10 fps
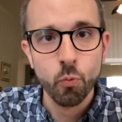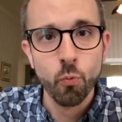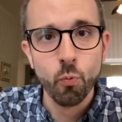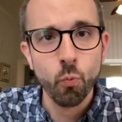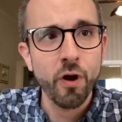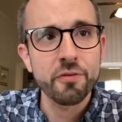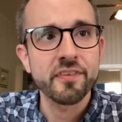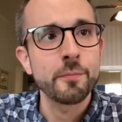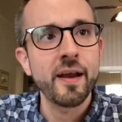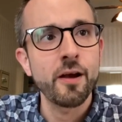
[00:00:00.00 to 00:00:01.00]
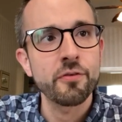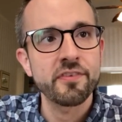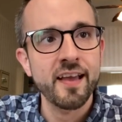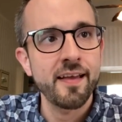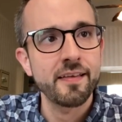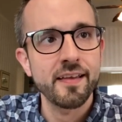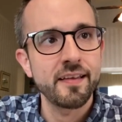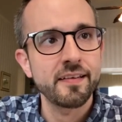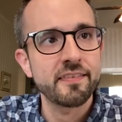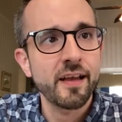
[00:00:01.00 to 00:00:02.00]
while somehow
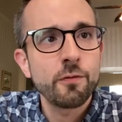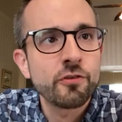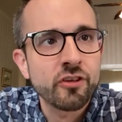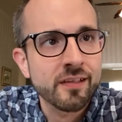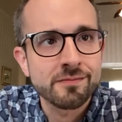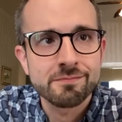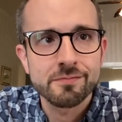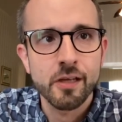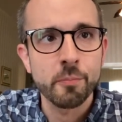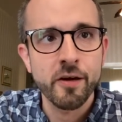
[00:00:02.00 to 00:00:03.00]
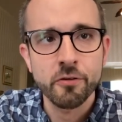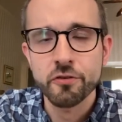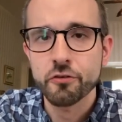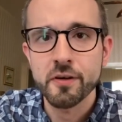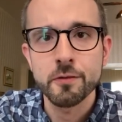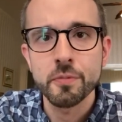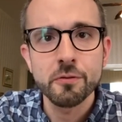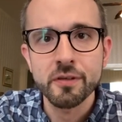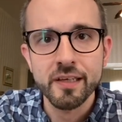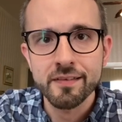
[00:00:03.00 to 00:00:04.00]
salvaging America's
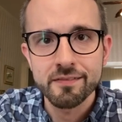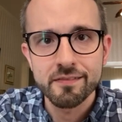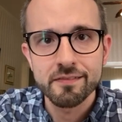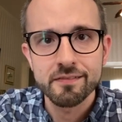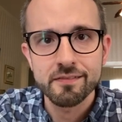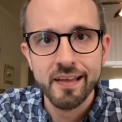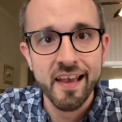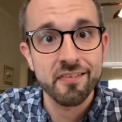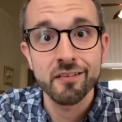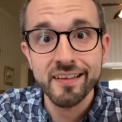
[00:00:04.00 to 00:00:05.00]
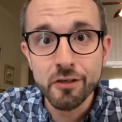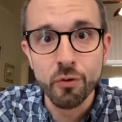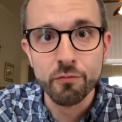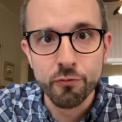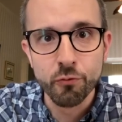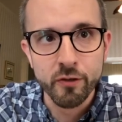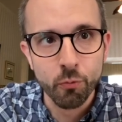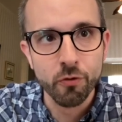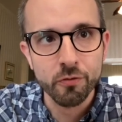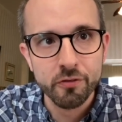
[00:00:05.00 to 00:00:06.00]
credibility as the leader of the free
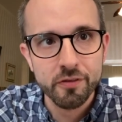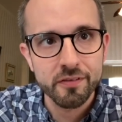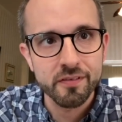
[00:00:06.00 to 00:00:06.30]
world.